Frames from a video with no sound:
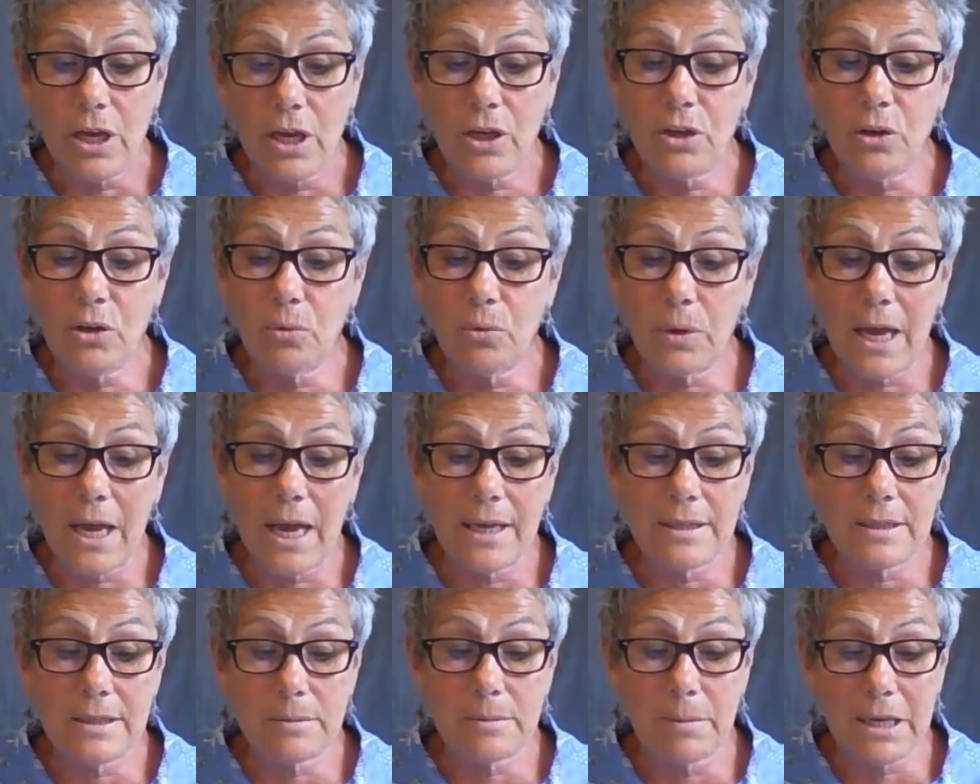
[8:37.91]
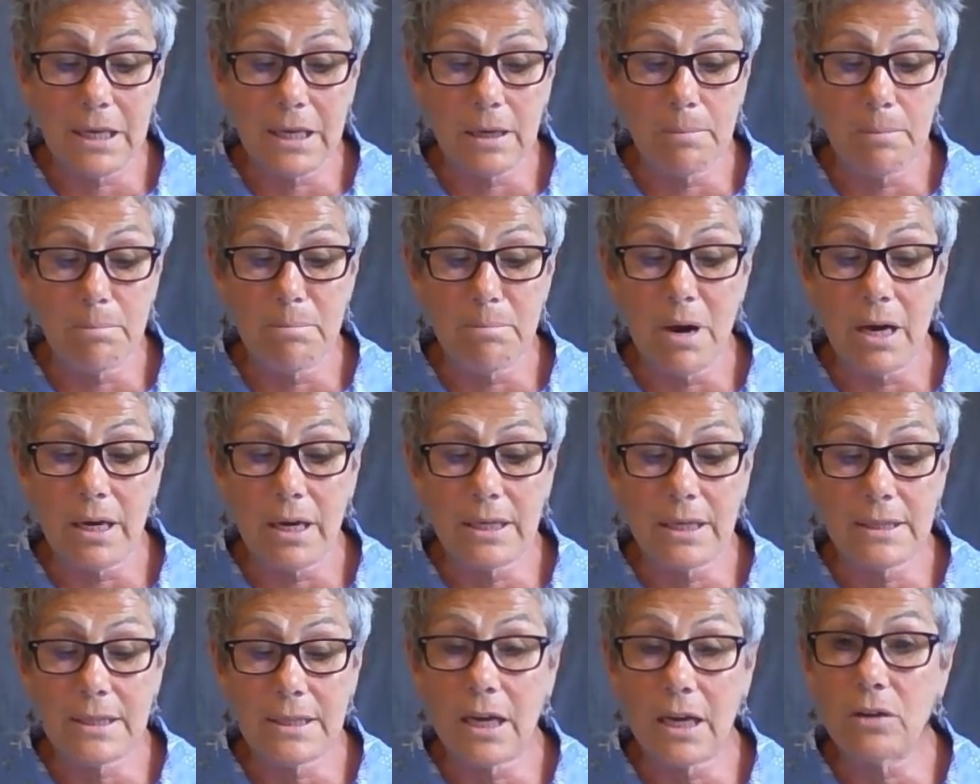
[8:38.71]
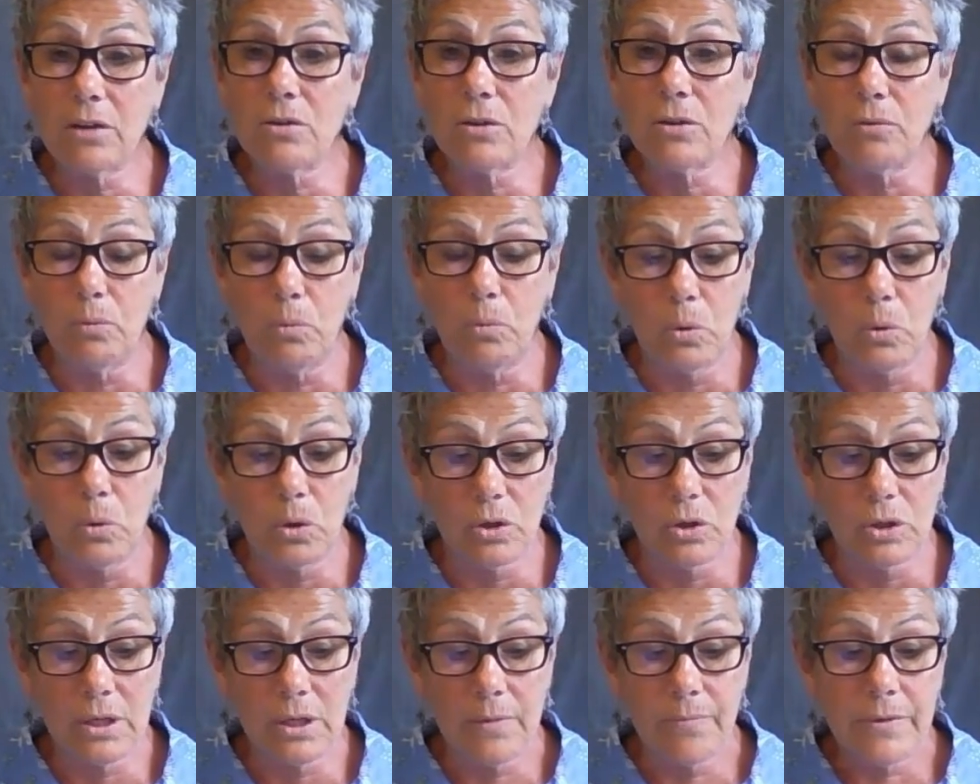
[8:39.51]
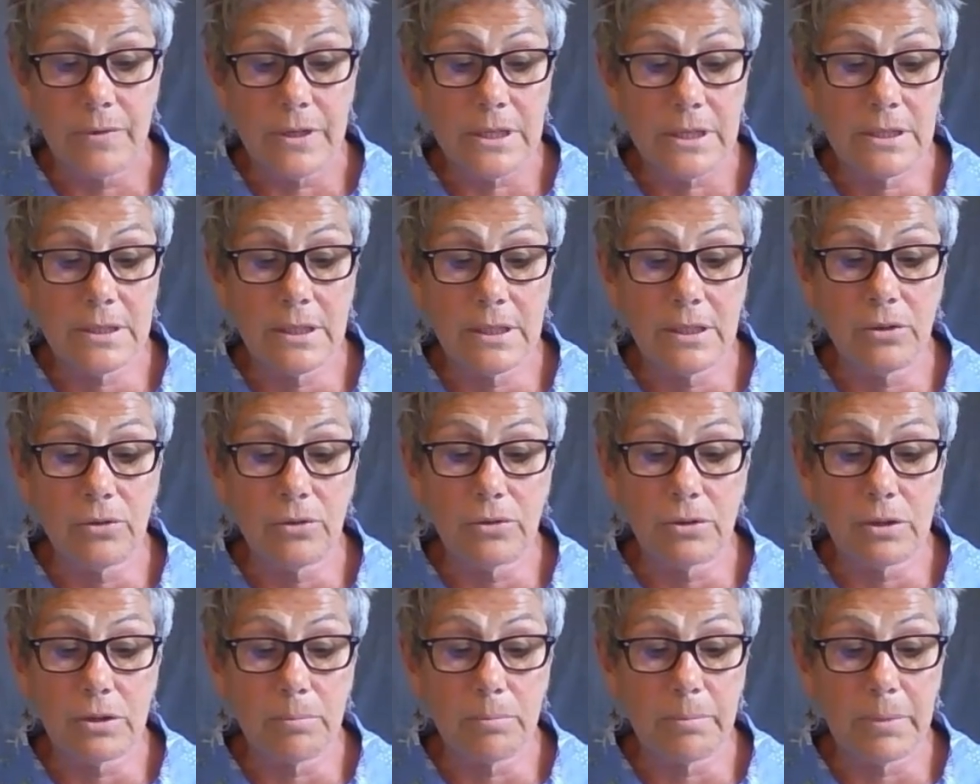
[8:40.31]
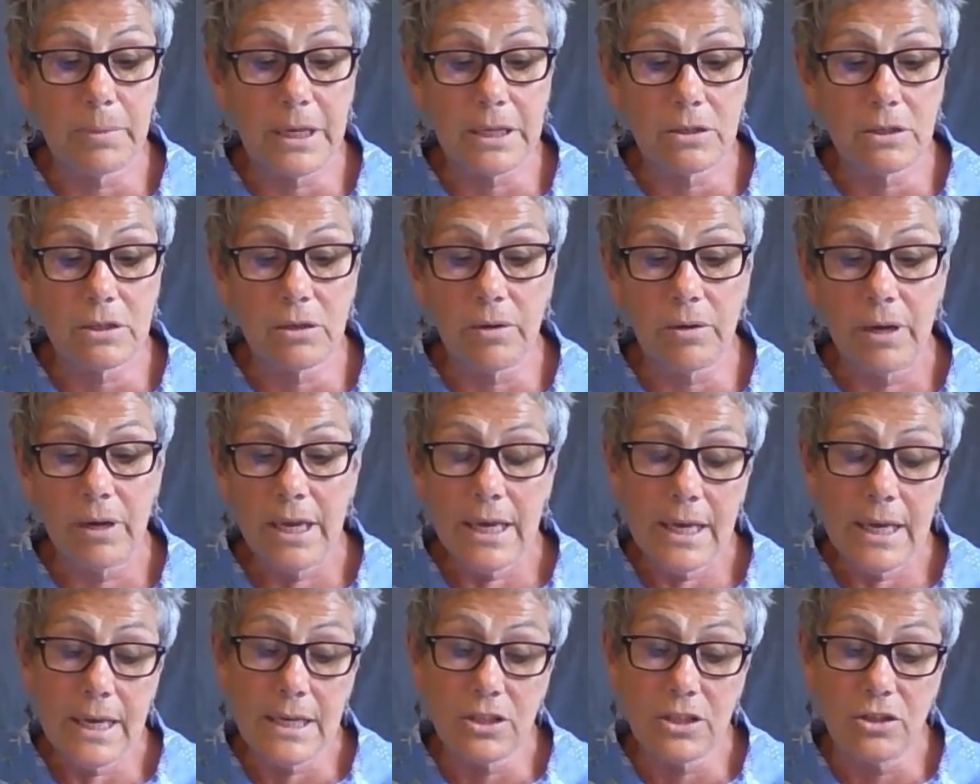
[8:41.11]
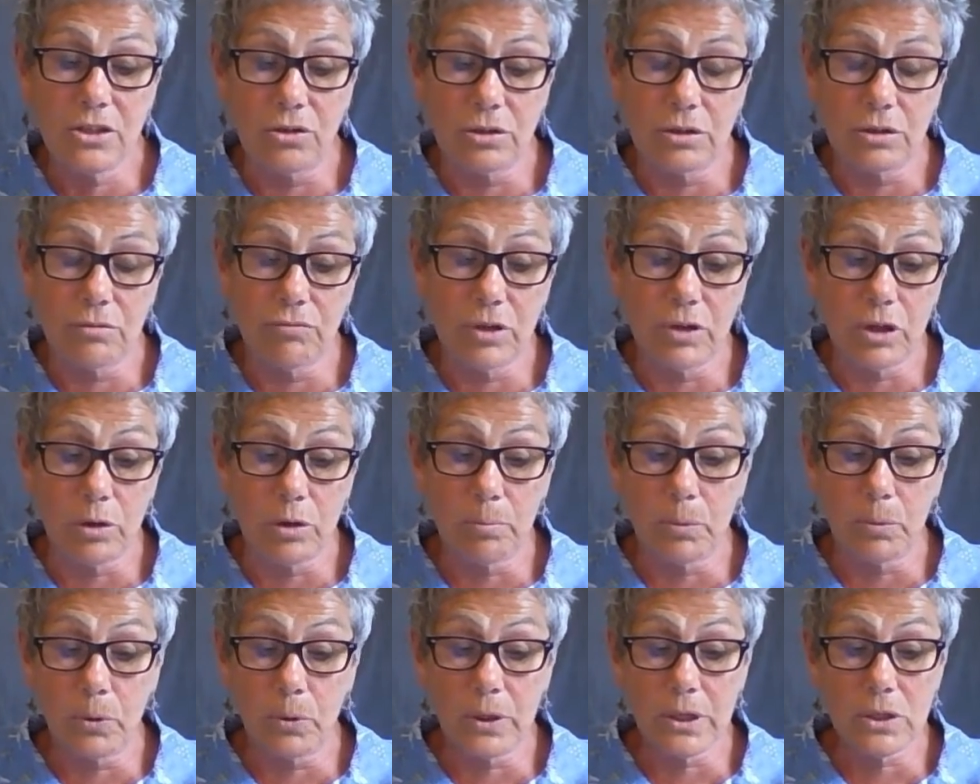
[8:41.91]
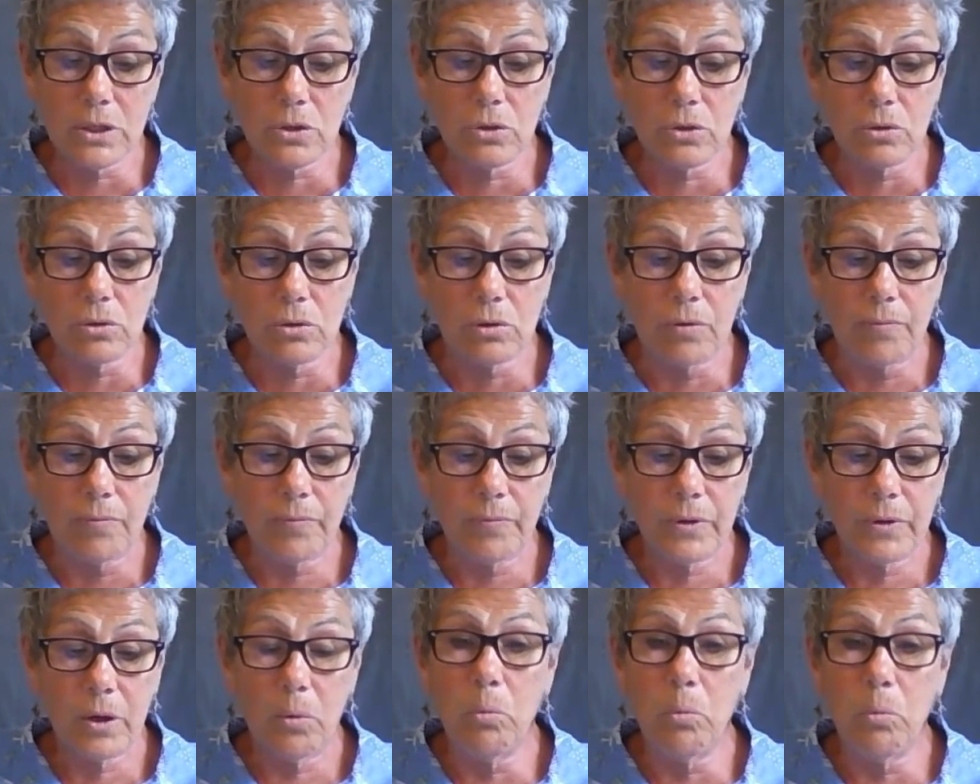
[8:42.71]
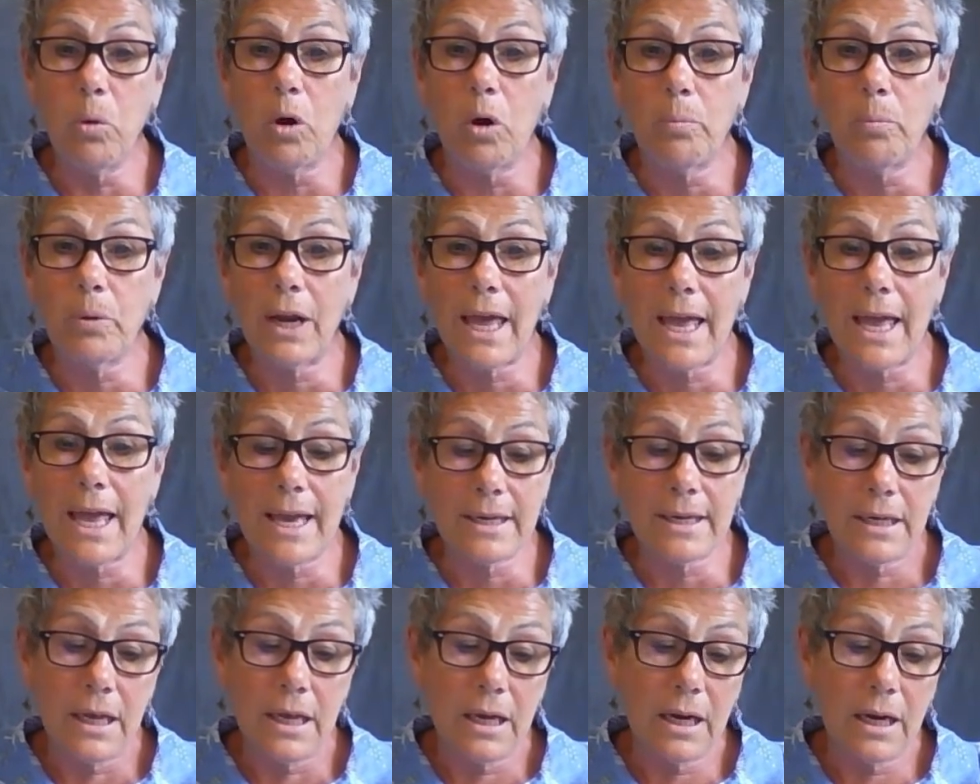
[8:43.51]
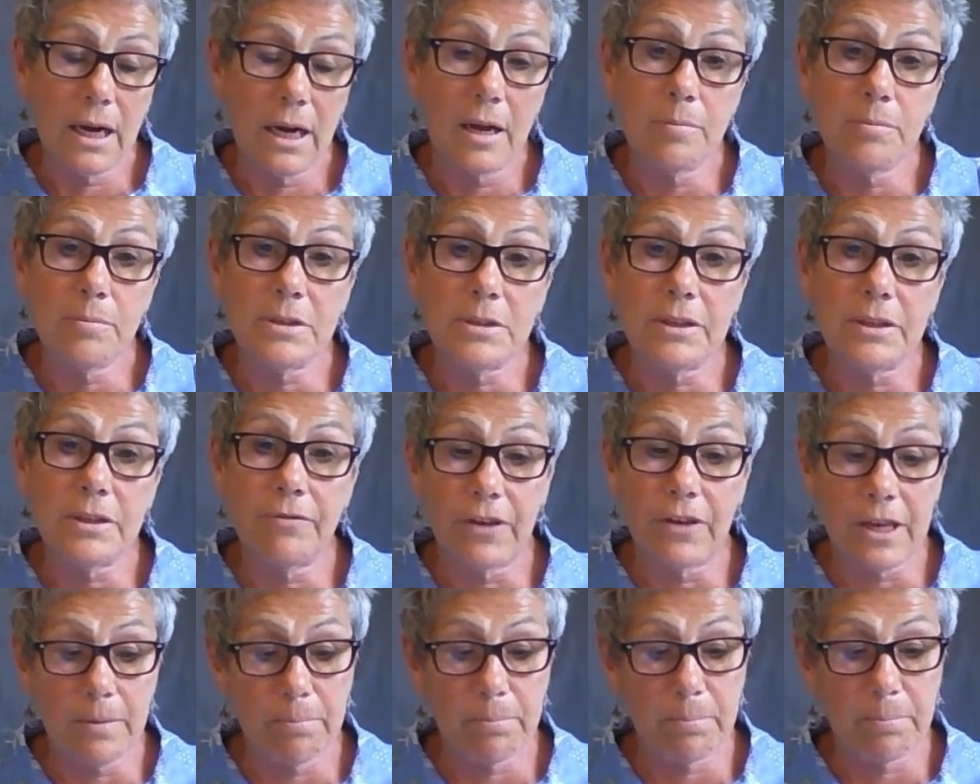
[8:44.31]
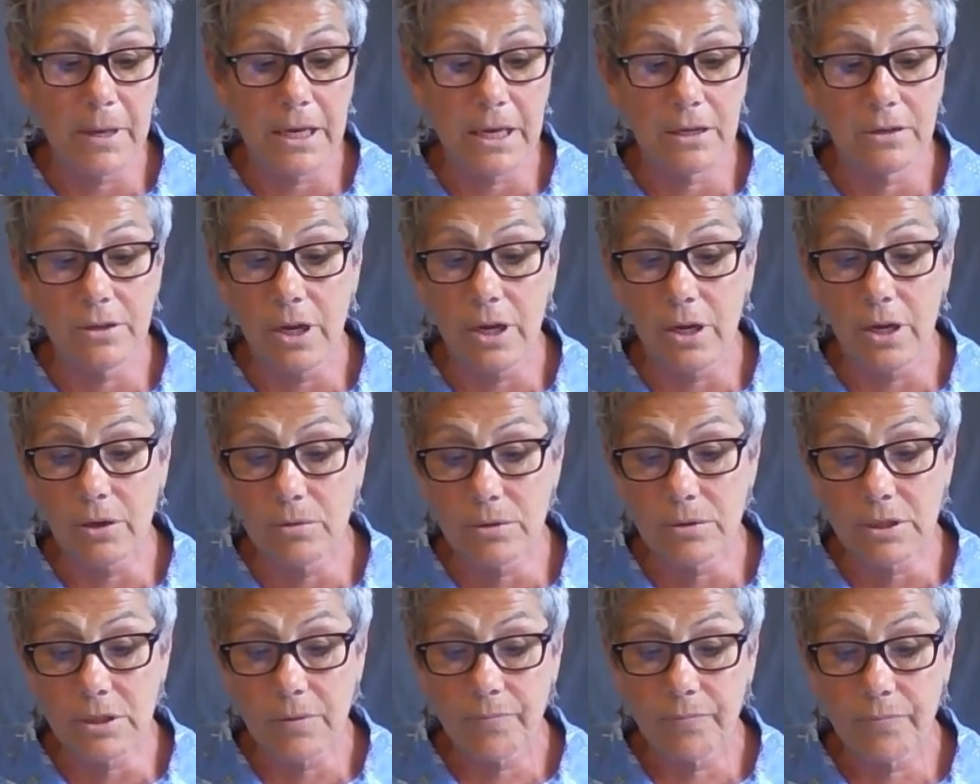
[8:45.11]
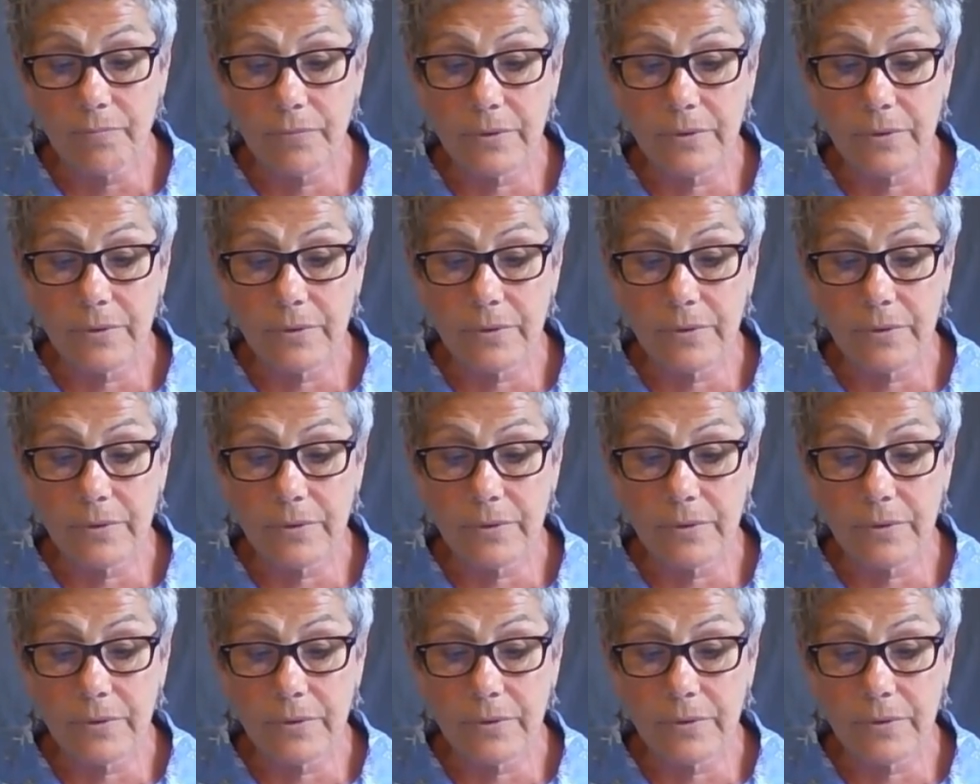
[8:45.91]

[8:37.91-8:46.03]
You can't make a mind out of wood, Signor Geppetto. He's not a real boy at all. Wobble head, clumsy feet, big nose."